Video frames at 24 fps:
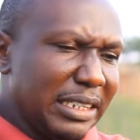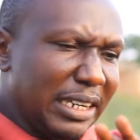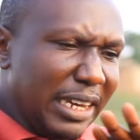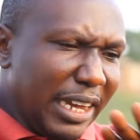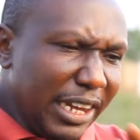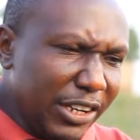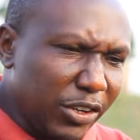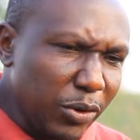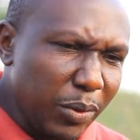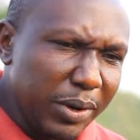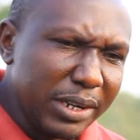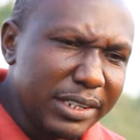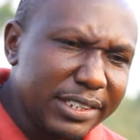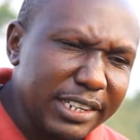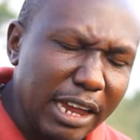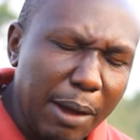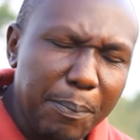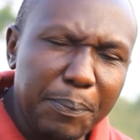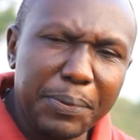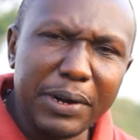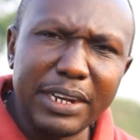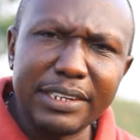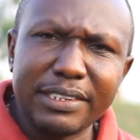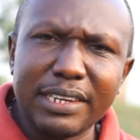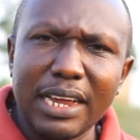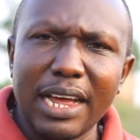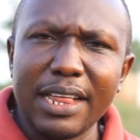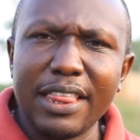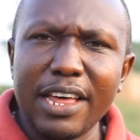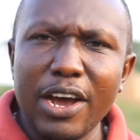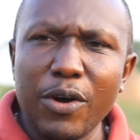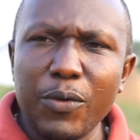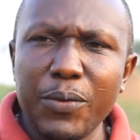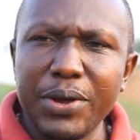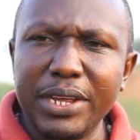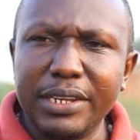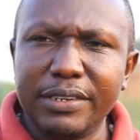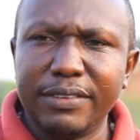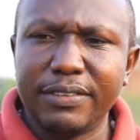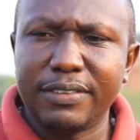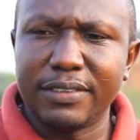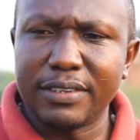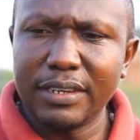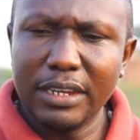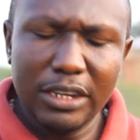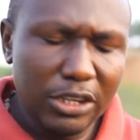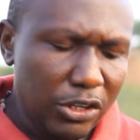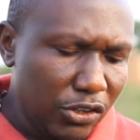it will suppress other
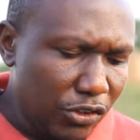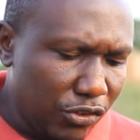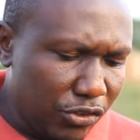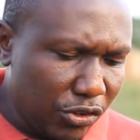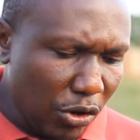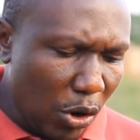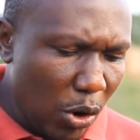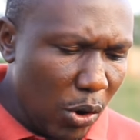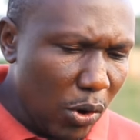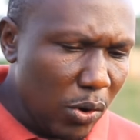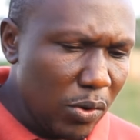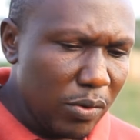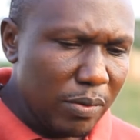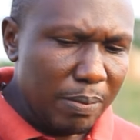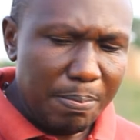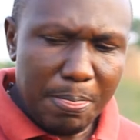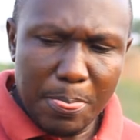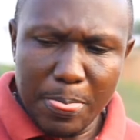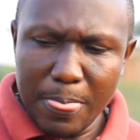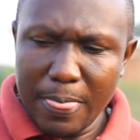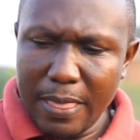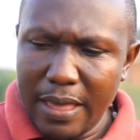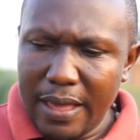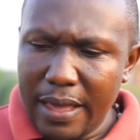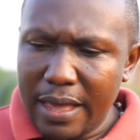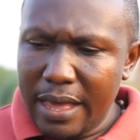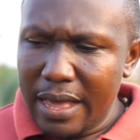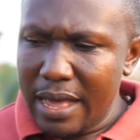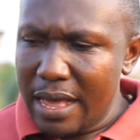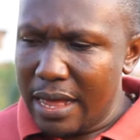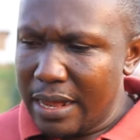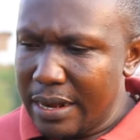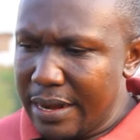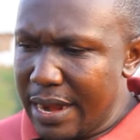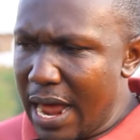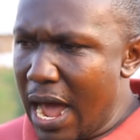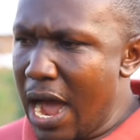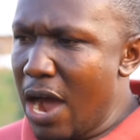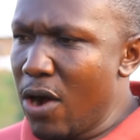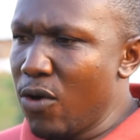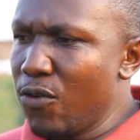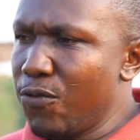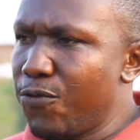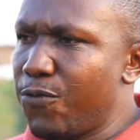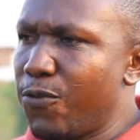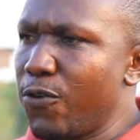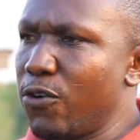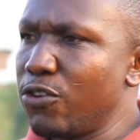weeds. So
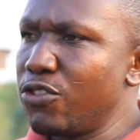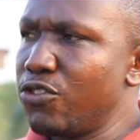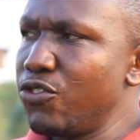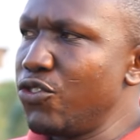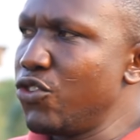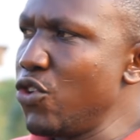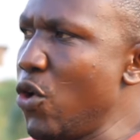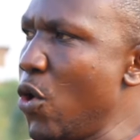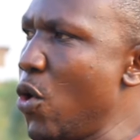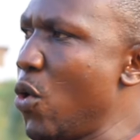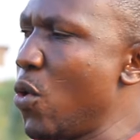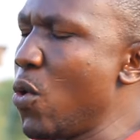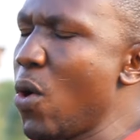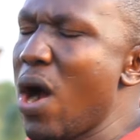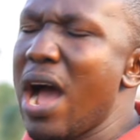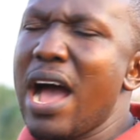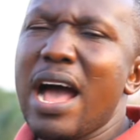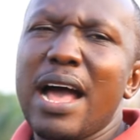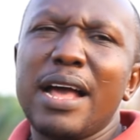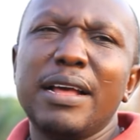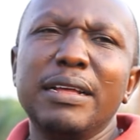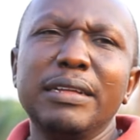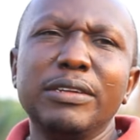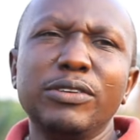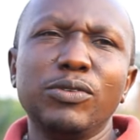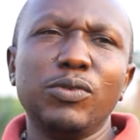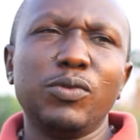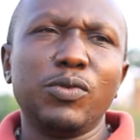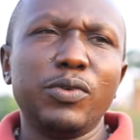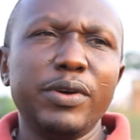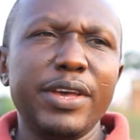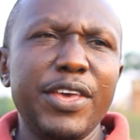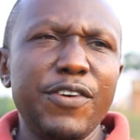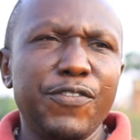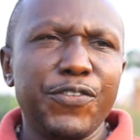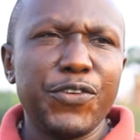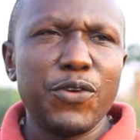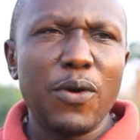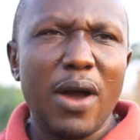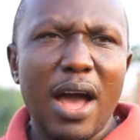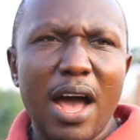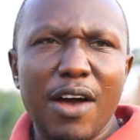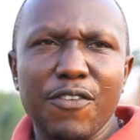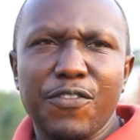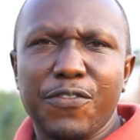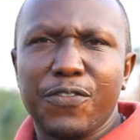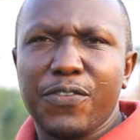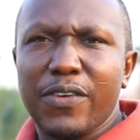now for you who are, if you
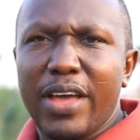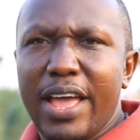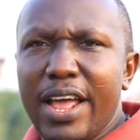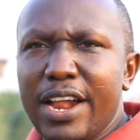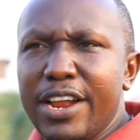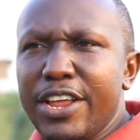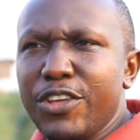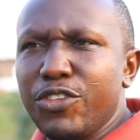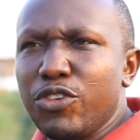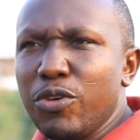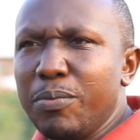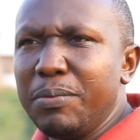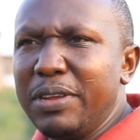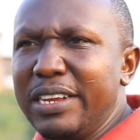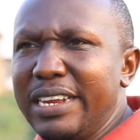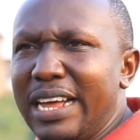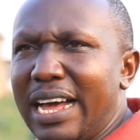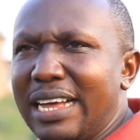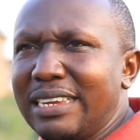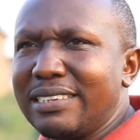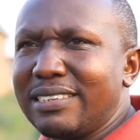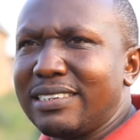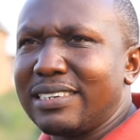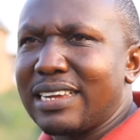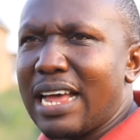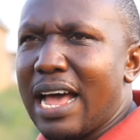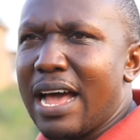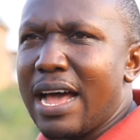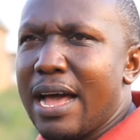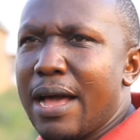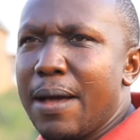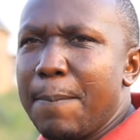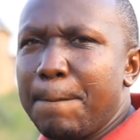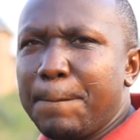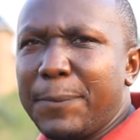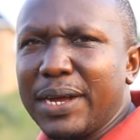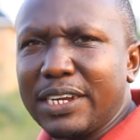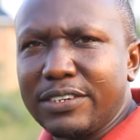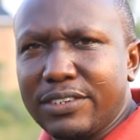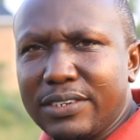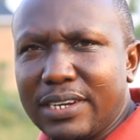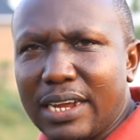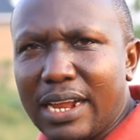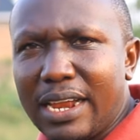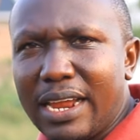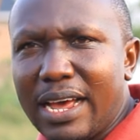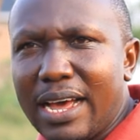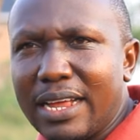have a leguminous
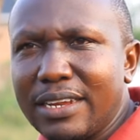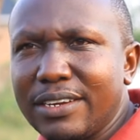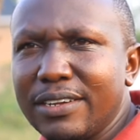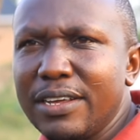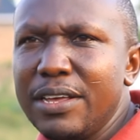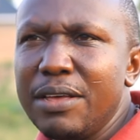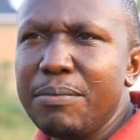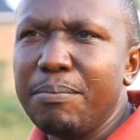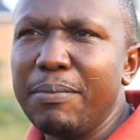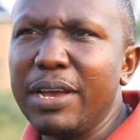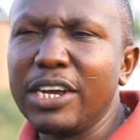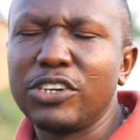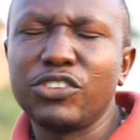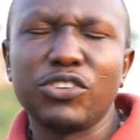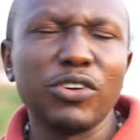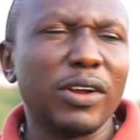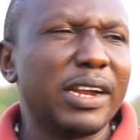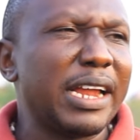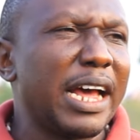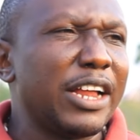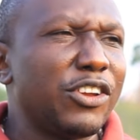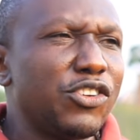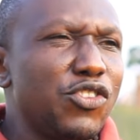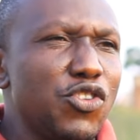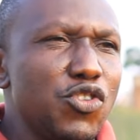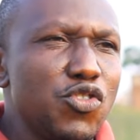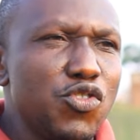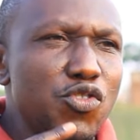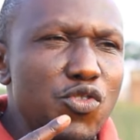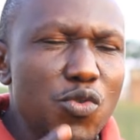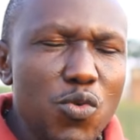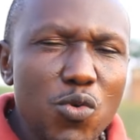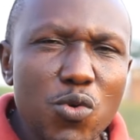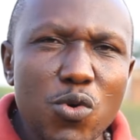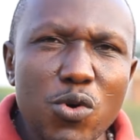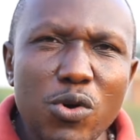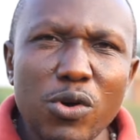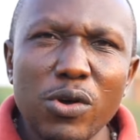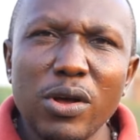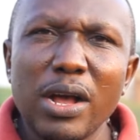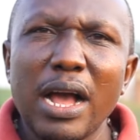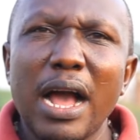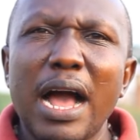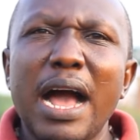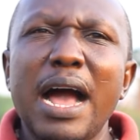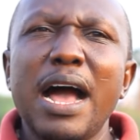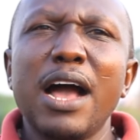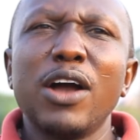pasture land, make sure that you do
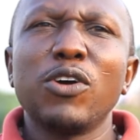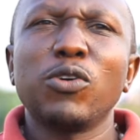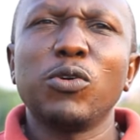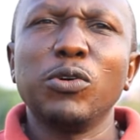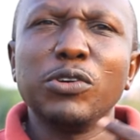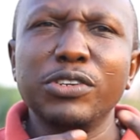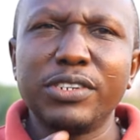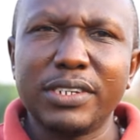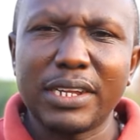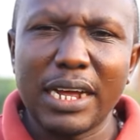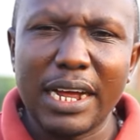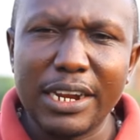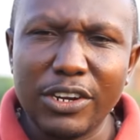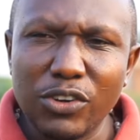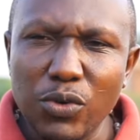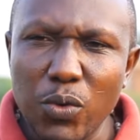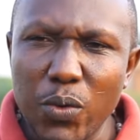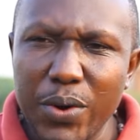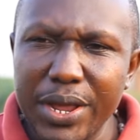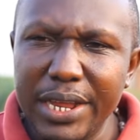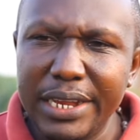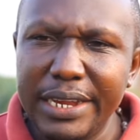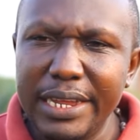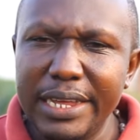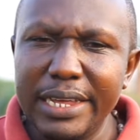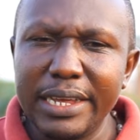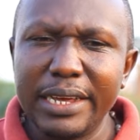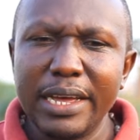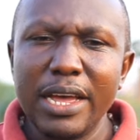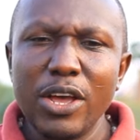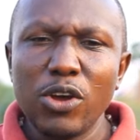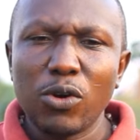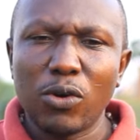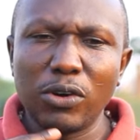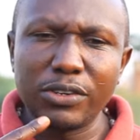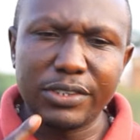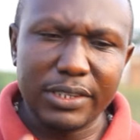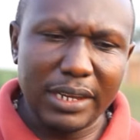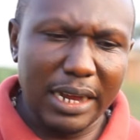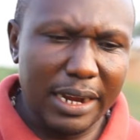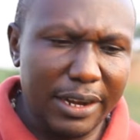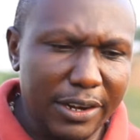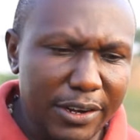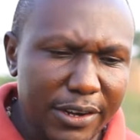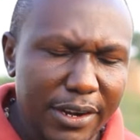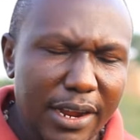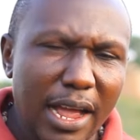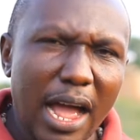constant weeding,
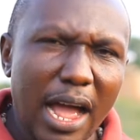constant